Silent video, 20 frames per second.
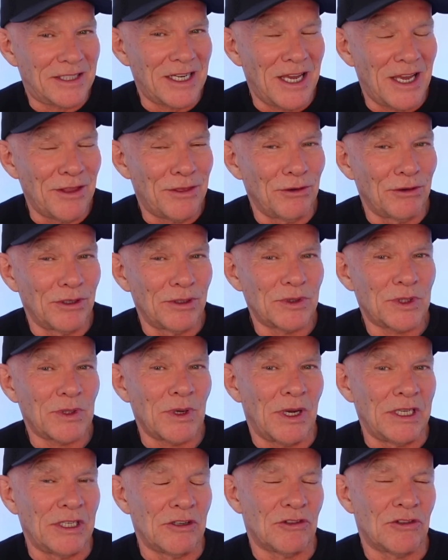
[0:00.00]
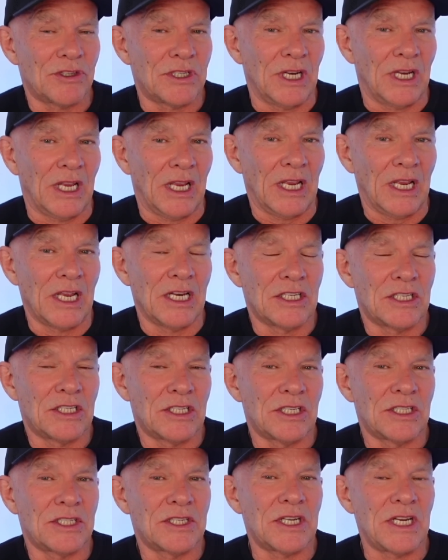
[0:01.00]
I thought it was quite interesting
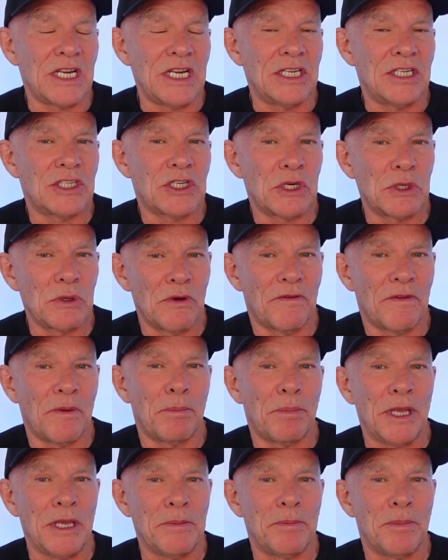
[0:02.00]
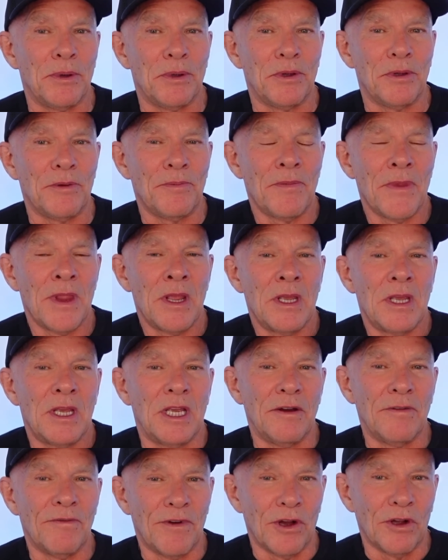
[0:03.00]
to see two of the people
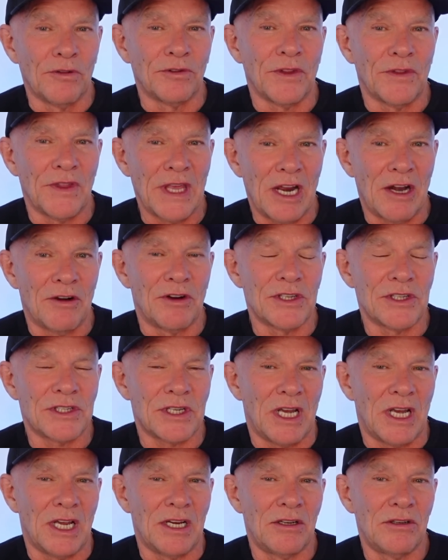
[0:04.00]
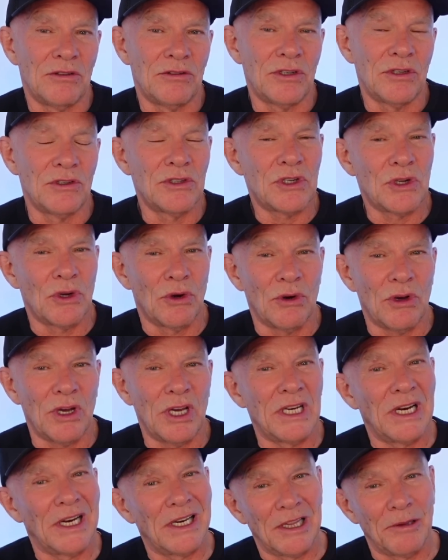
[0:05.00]
involved on the aero side who do talk
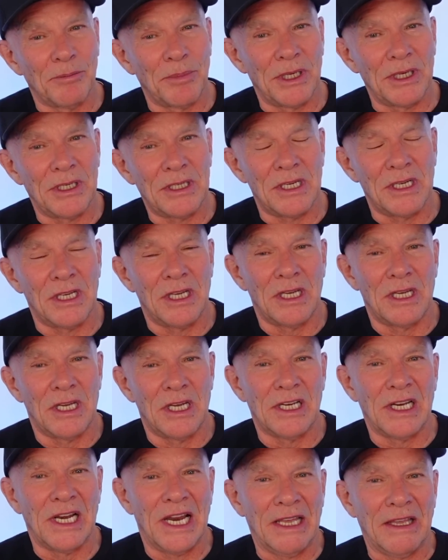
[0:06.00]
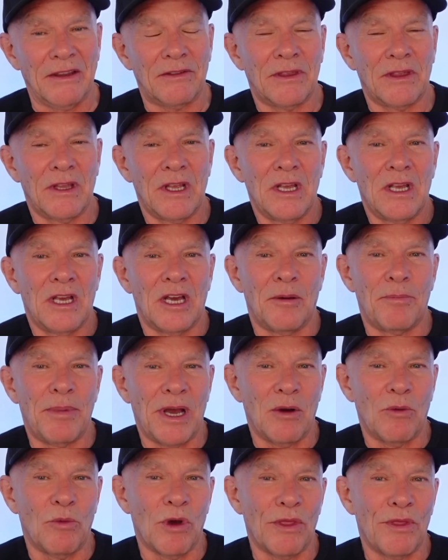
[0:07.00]
a little bit at length
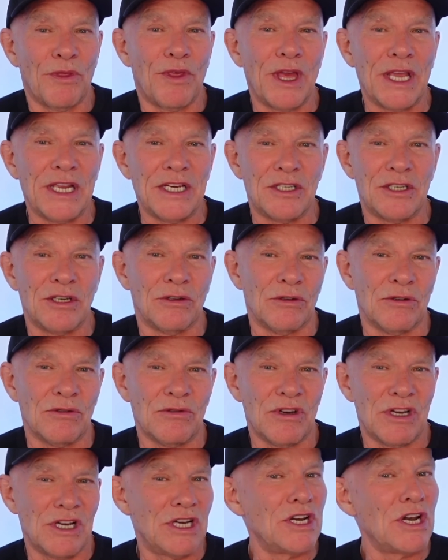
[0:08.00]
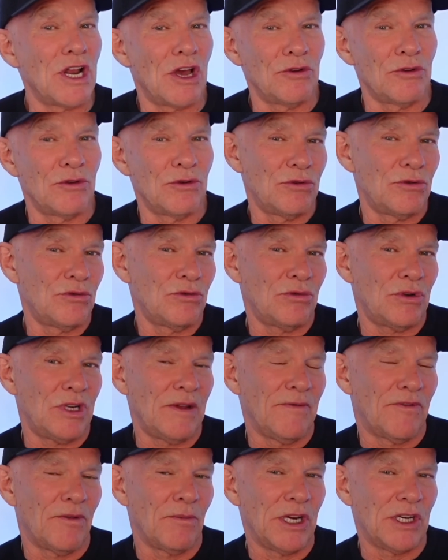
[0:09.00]
about what they do. No
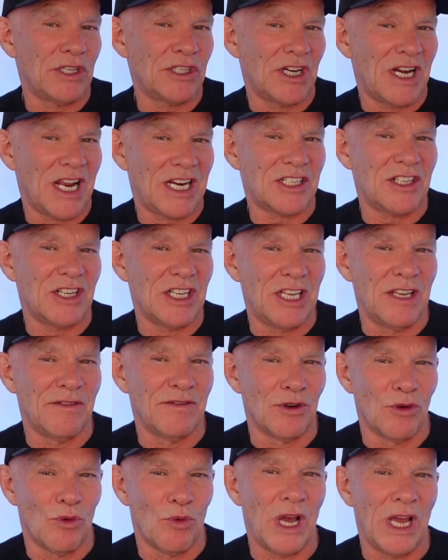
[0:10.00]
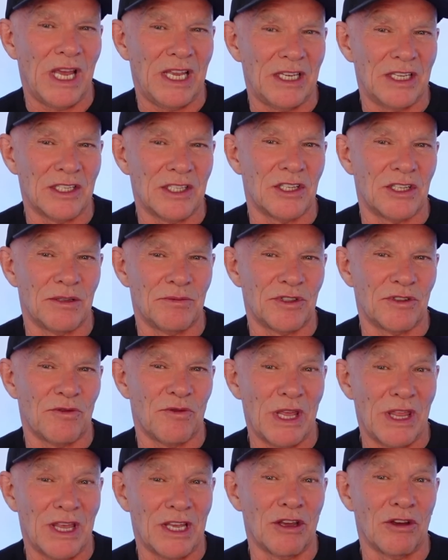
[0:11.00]
information actually given away in terms
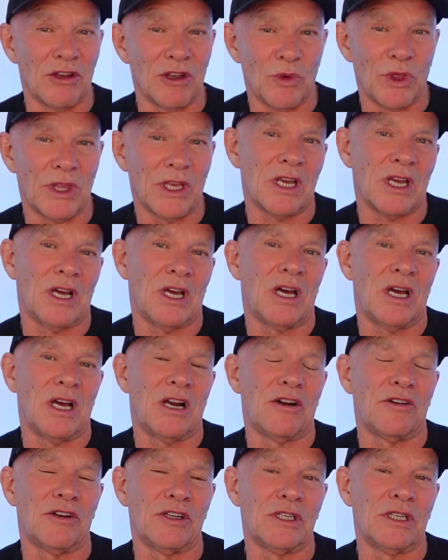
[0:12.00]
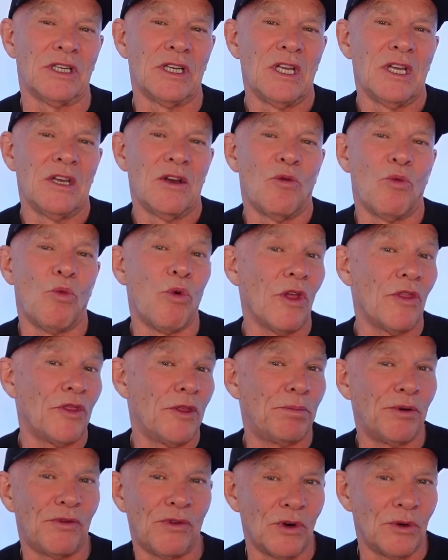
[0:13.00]
of where they're going with the car and what
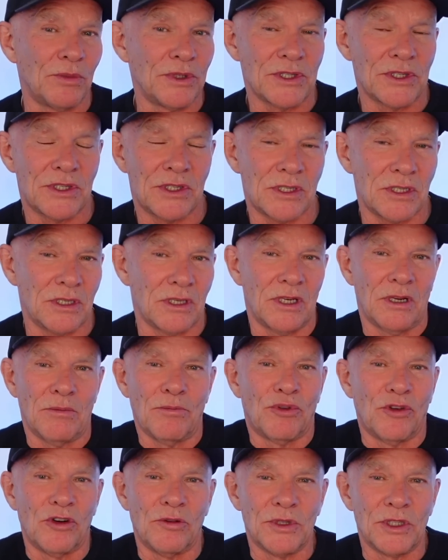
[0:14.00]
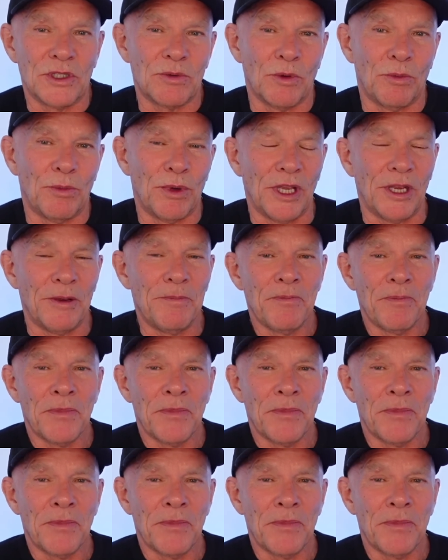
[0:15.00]
the performance improvements will be.